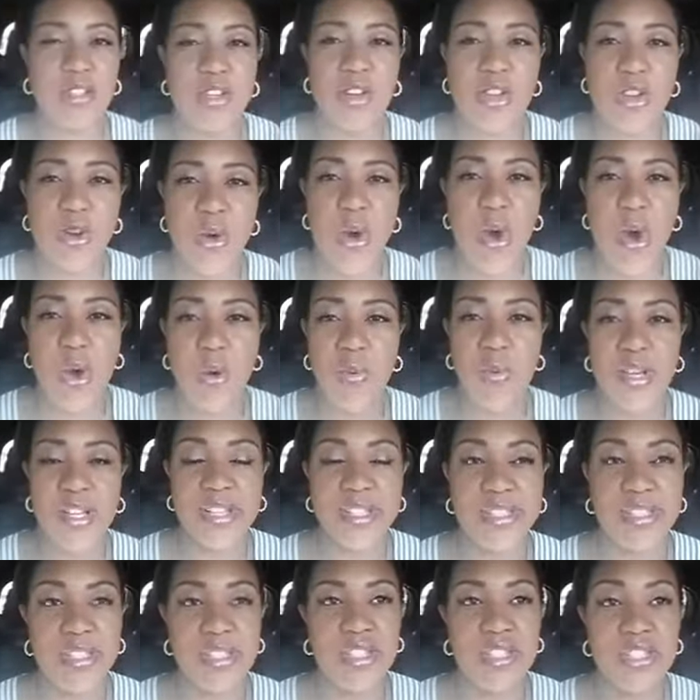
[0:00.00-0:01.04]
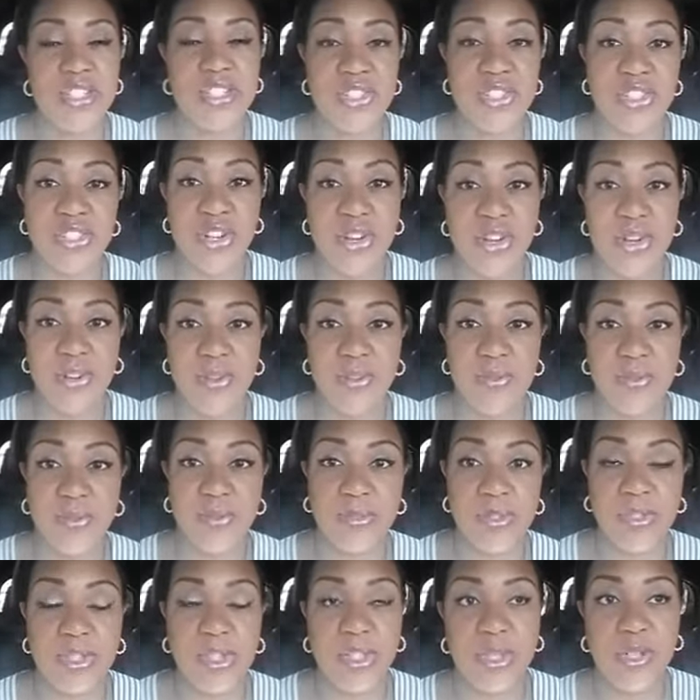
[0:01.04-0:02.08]
always to serve
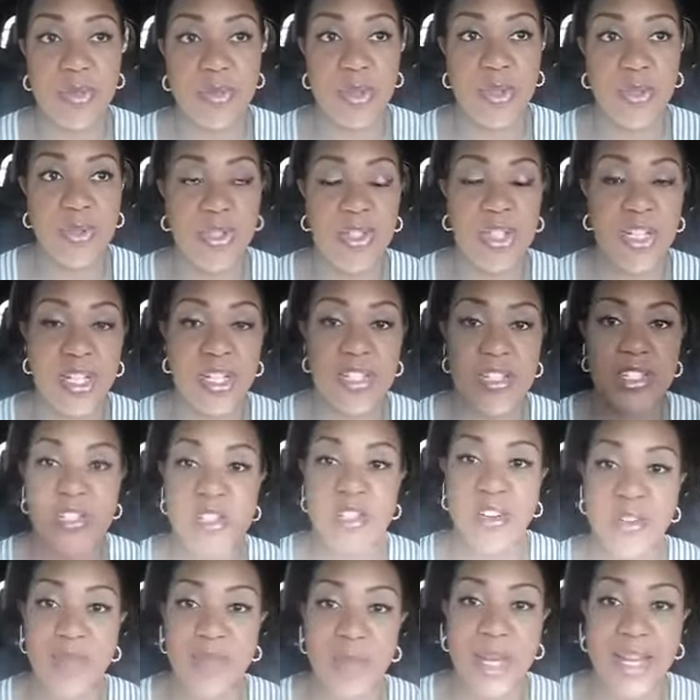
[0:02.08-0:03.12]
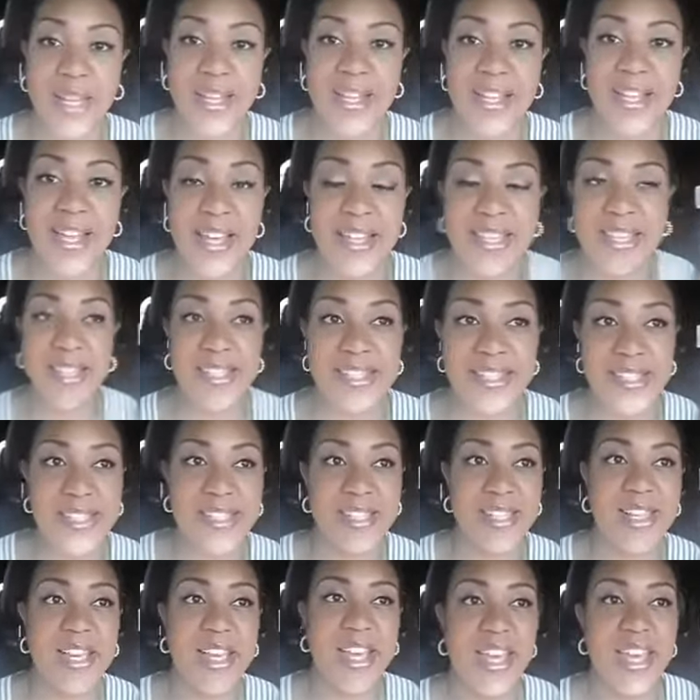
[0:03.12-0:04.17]
the community and serve my clients.